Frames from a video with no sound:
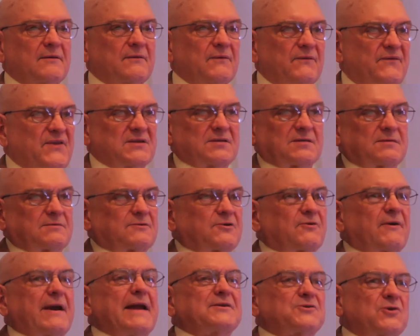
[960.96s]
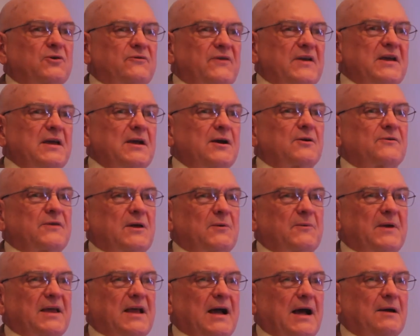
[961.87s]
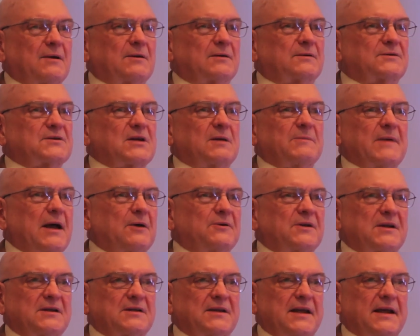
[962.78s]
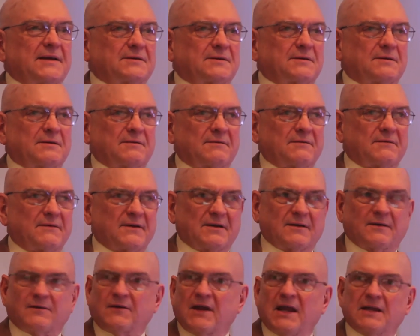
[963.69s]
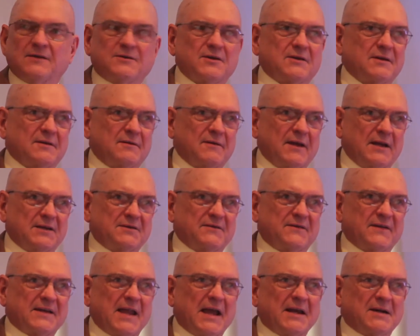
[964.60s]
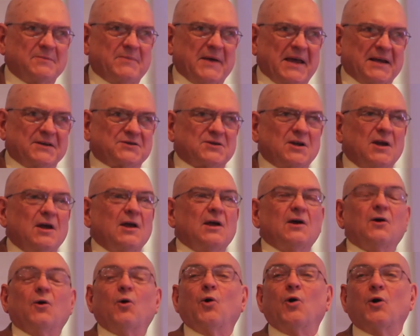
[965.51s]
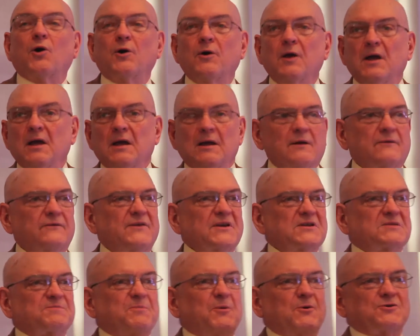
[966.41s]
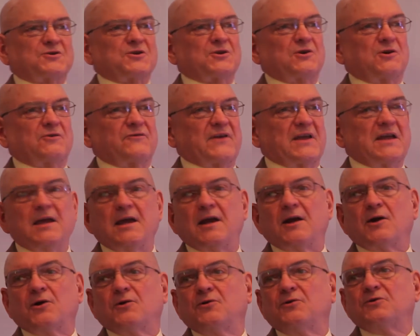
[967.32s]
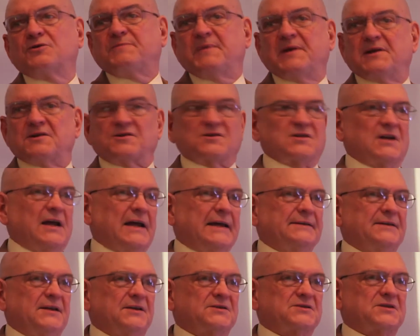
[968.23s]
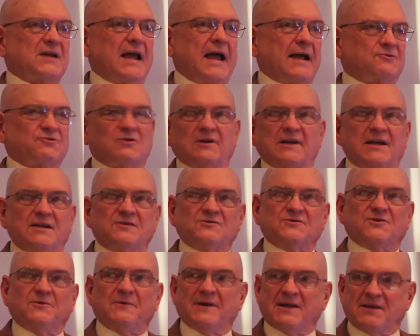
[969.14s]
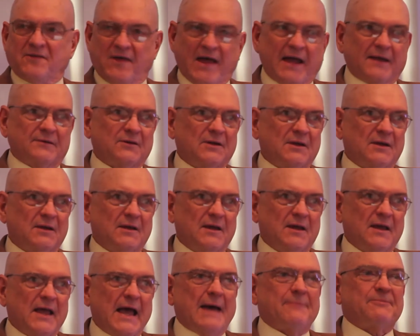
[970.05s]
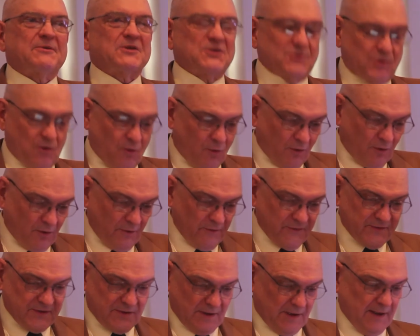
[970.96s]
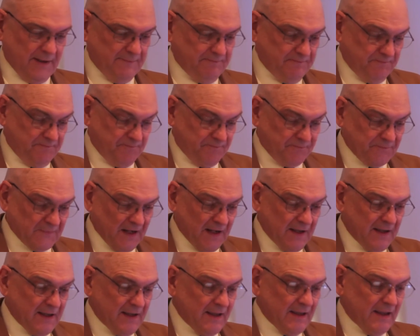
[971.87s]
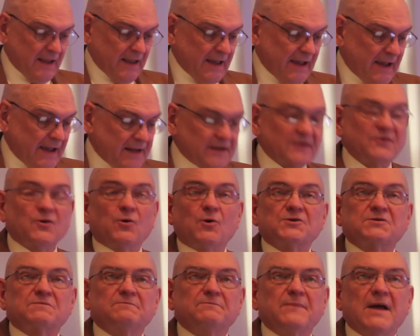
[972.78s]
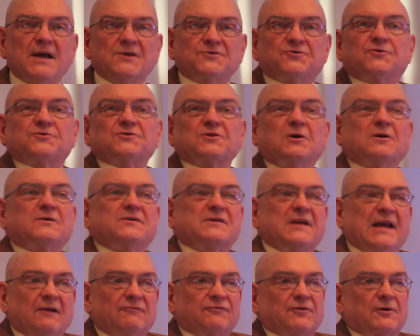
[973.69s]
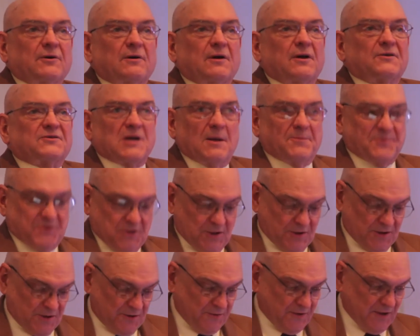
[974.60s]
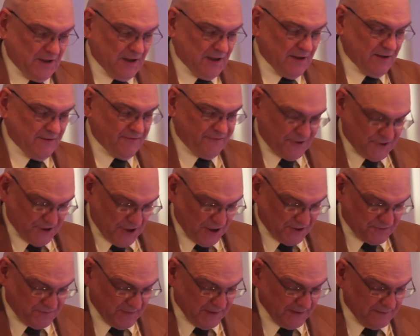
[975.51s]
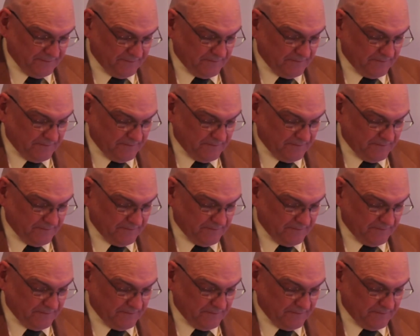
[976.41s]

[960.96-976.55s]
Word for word: This grant over here that we got somehow didn't get into the, into the database. Or this person over here who's been assigned this actually isn't doing that. Happens all the time. And of course, measures are never a substitute for judgment.